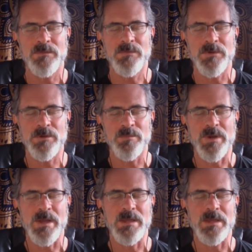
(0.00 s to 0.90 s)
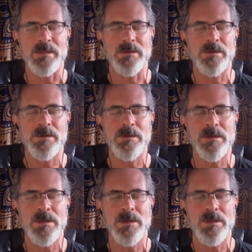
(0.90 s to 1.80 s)
vertebrae, are
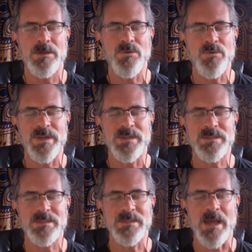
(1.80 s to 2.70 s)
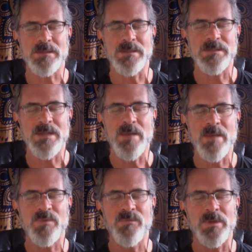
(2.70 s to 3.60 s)
coins stacked on top
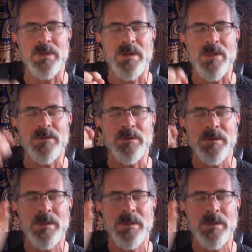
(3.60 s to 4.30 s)
of one another,